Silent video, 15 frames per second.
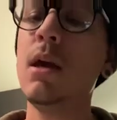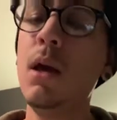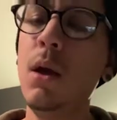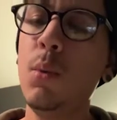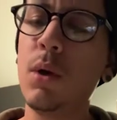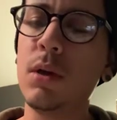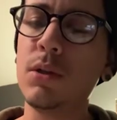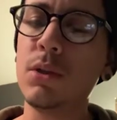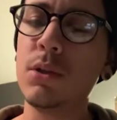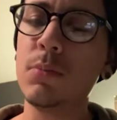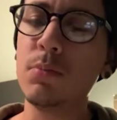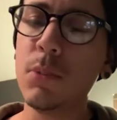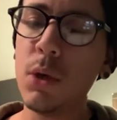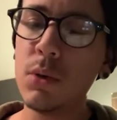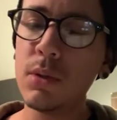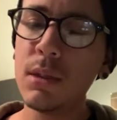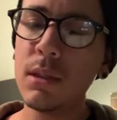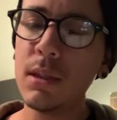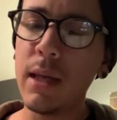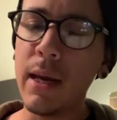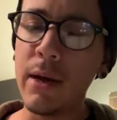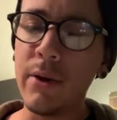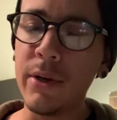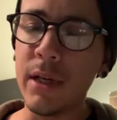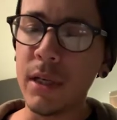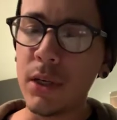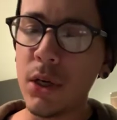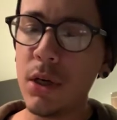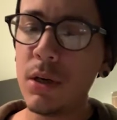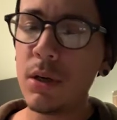while Moses, Aaron, and
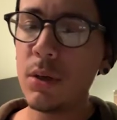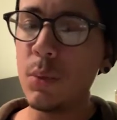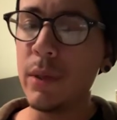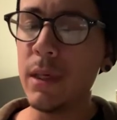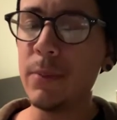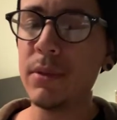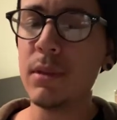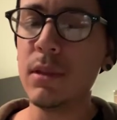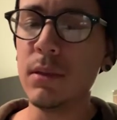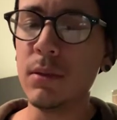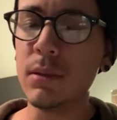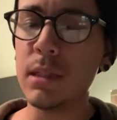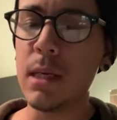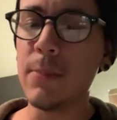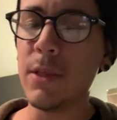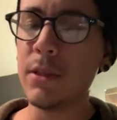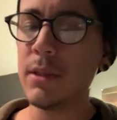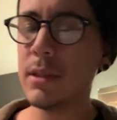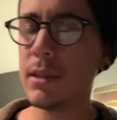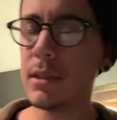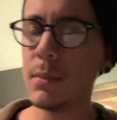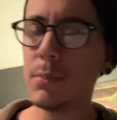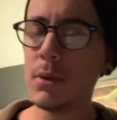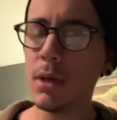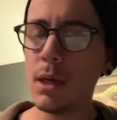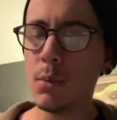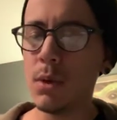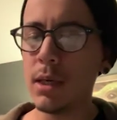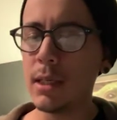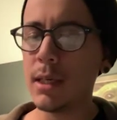Hur went up to the hilltop. Now this is the part I
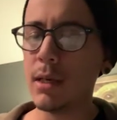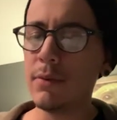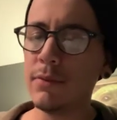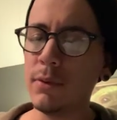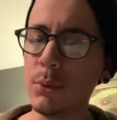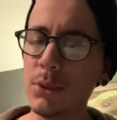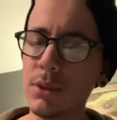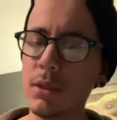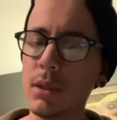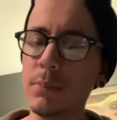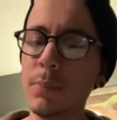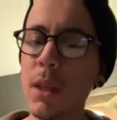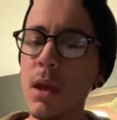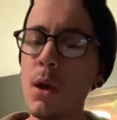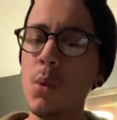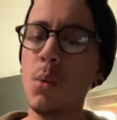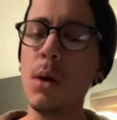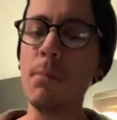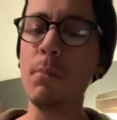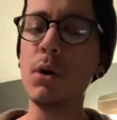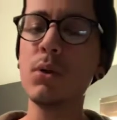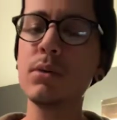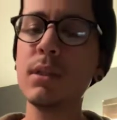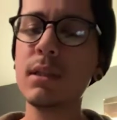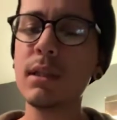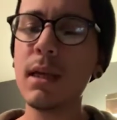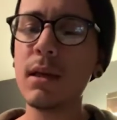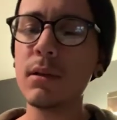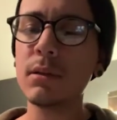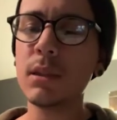want to kind of focus on. While Moses
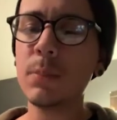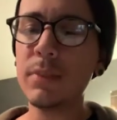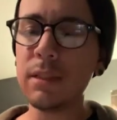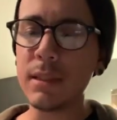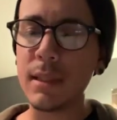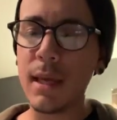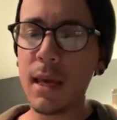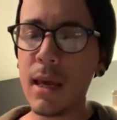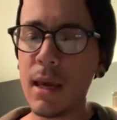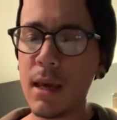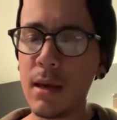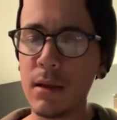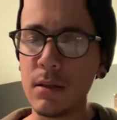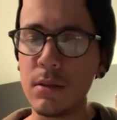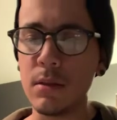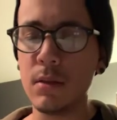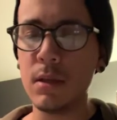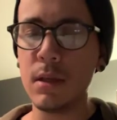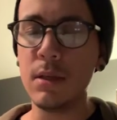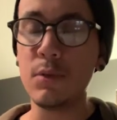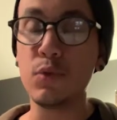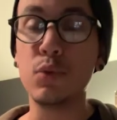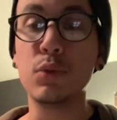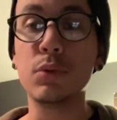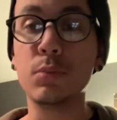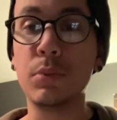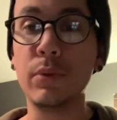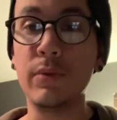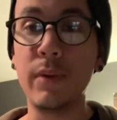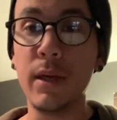held up his hands, Israel
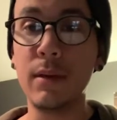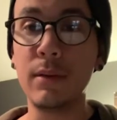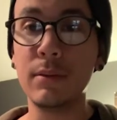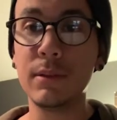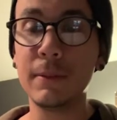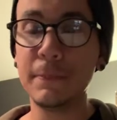prevailed.